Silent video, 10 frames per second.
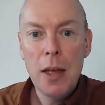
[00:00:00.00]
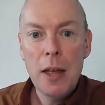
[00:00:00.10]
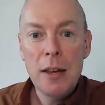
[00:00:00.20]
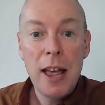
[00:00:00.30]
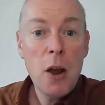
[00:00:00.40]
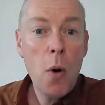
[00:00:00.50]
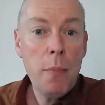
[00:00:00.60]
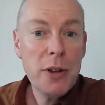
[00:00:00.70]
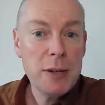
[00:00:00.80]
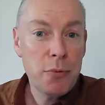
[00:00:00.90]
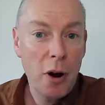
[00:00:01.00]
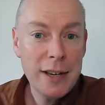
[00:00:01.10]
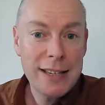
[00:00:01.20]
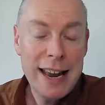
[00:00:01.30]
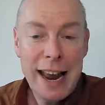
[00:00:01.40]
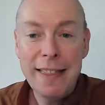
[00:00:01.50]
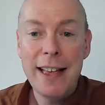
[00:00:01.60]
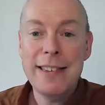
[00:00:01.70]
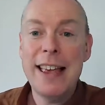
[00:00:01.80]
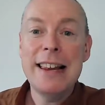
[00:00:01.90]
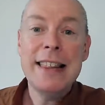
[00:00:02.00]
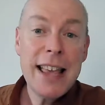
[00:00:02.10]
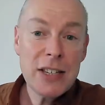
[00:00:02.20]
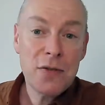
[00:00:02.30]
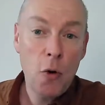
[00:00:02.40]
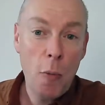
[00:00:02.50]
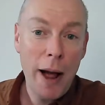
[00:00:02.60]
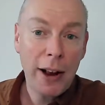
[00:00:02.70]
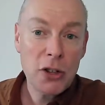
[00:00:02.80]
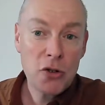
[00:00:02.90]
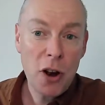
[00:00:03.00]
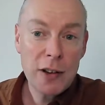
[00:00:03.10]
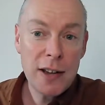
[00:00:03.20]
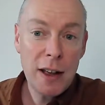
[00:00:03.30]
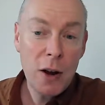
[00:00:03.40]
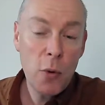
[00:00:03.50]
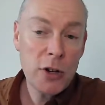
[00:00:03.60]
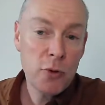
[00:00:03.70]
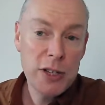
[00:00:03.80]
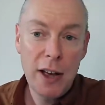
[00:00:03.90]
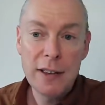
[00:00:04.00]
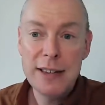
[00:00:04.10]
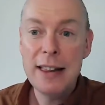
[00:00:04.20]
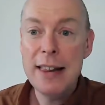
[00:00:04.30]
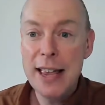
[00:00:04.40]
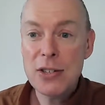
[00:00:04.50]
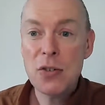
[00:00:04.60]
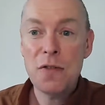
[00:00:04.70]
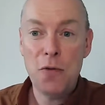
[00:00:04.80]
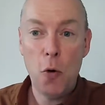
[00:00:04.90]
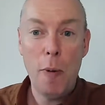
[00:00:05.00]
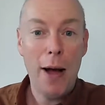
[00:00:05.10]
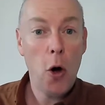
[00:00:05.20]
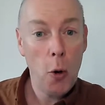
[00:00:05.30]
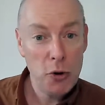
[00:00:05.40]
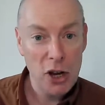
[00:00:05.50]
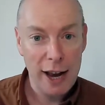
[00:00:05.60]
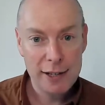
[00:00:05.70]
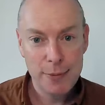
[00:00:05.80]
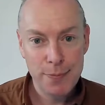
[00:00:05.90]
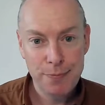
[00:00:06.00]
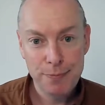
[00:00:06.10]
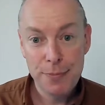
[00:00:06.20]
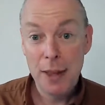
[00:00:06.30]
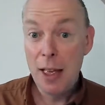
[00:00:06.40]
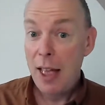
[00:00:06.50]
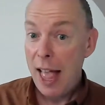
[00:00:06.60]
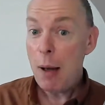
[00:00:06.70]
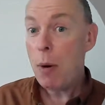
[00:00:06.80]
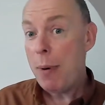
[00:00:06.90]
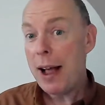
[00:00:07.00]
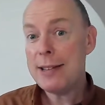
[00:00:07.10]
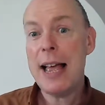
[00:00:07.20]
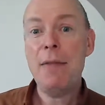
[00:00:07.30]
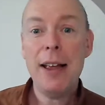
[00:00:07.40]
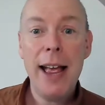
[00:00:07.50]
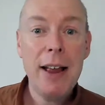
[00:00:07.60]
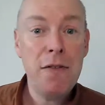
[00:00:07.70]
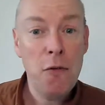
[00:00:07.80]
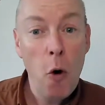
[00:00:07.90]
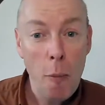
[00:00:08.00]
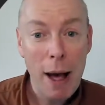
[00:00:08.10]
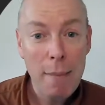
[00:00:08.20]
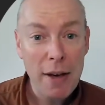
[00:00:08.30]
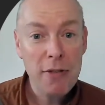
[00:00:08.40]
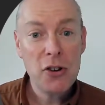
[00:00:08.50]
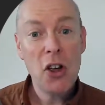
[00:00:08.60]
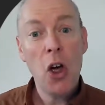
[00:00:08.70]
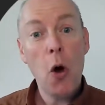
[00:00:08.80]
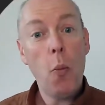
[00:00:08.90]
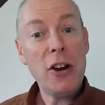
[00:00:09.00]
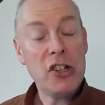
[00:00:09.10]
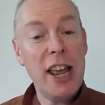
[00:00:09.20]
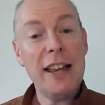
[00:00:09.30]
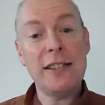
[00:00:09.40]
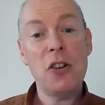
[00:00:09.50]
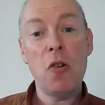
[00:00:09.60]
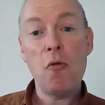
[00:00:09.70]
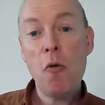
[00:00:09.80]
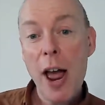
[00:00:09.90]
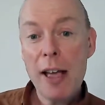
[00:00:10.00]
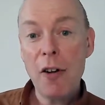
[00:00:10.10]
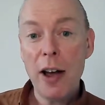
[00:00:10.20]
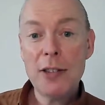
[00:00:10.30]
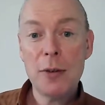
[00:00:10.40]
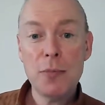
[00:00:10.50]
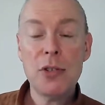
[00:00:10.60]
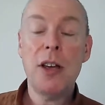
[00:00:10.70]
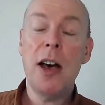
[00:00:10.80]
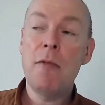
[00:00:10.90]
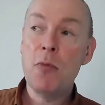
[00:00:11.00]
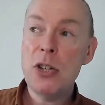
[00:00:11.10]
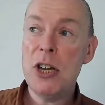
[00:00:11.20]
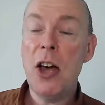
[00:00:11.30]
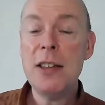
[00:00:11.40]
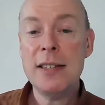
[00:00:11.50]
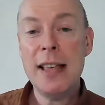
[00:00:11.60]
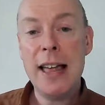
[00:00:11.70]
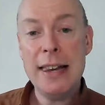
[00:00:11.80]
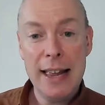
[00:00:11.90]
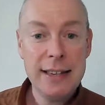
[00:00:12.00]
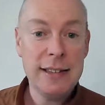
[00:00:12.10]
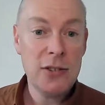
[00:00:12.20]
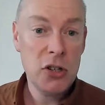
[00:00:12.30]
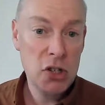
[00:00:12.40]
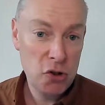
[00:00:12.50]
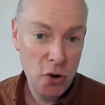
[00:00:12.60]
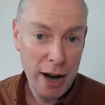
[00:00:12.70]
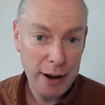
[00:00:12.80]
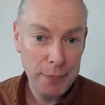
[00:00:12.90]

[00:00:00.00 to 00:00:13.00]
Now you won't be surprised to hear there's a list format constructor which returns a list format object. And we're back to having a format method which takes an array of items and returns that list as a string.